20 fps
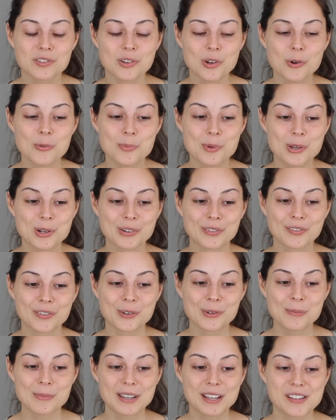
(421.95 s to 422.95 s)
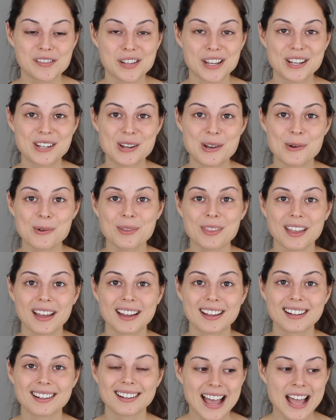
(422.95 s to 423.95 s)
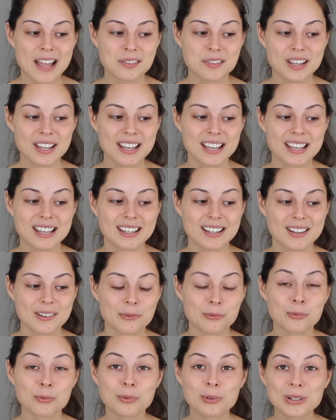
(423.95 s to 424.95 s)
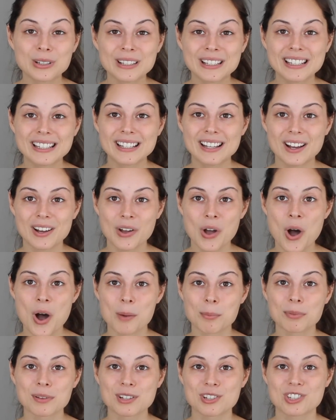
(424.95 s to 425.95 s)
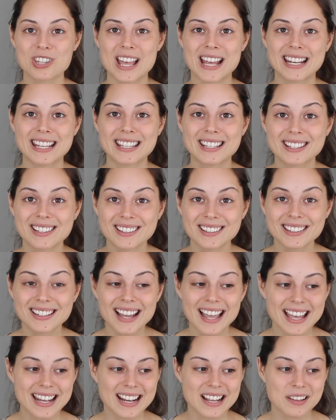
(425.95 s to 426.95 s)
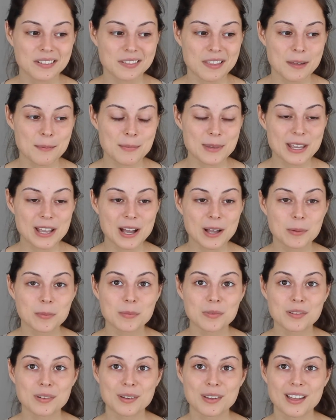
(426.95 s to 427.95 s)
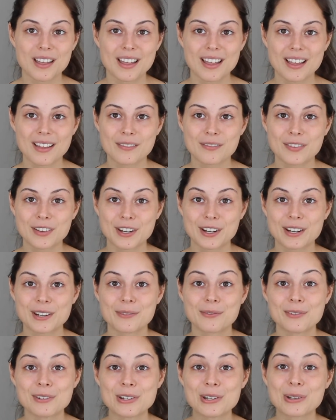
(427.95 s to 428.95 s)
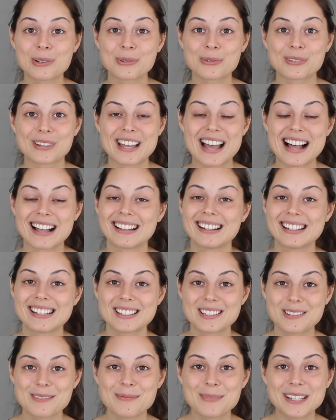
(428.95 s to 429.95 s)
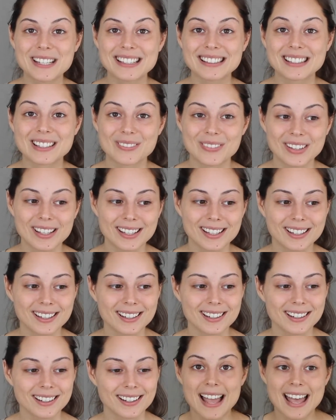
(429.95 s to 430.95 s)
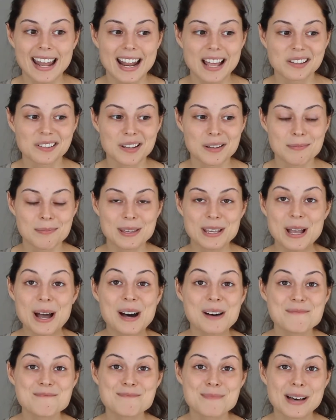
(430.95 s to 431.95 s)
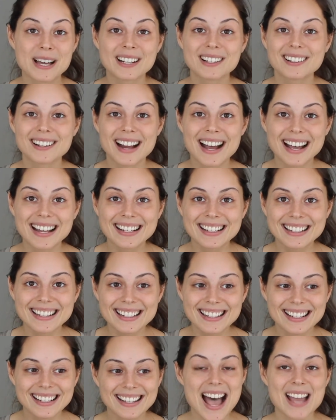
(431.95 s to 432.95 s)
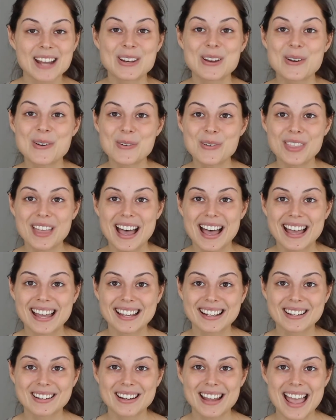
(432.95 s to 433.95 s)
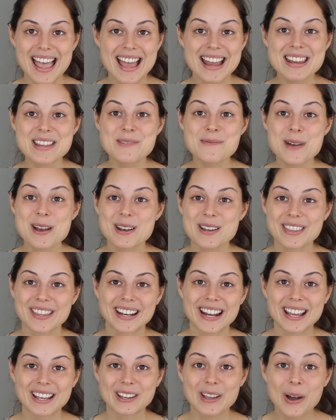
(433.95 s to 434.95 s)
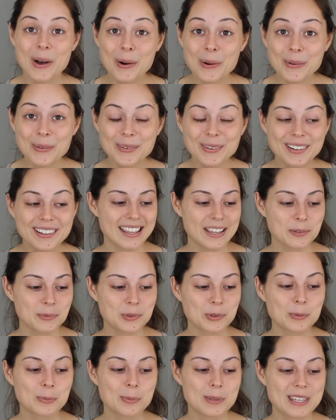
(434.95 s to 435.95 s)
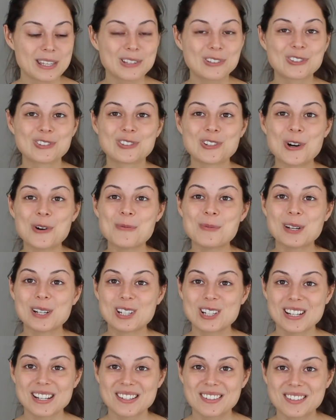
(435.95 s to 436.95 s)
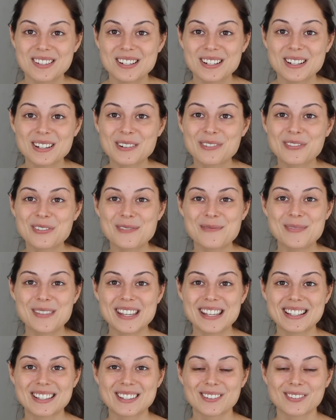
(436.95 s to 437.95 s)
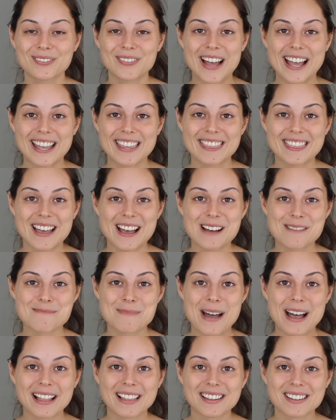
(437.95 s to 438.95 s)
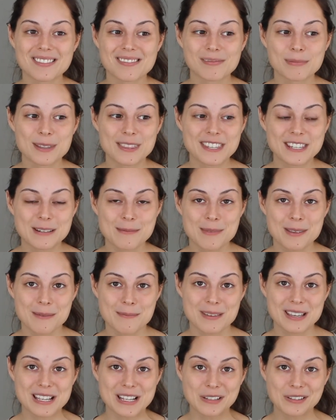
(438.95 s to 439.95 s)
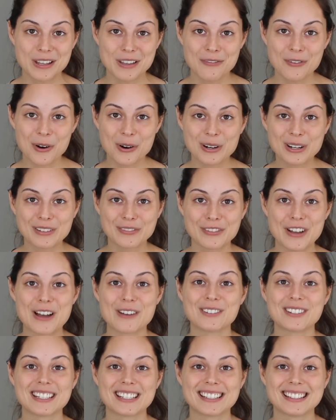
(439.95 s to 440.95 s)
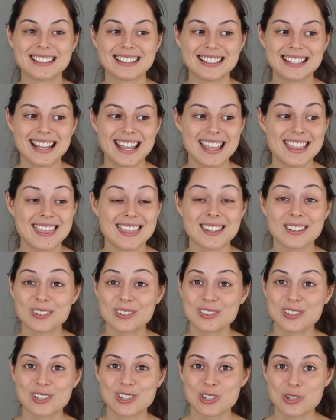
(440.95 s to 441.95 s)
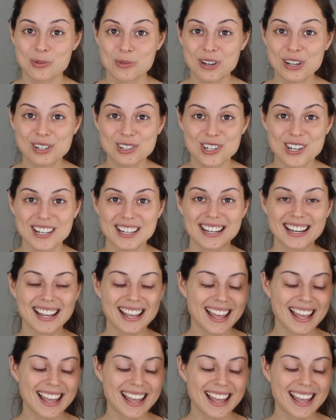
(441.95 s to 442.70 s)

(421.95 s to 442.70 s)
so beautiful, because I know that as I really accomplish that here, and as that becomes a very real reality to me living here, and as I become better at it, I know that anywhere that I go, it will be so much easier for me to find that balance within me, because I've already found it in this situation.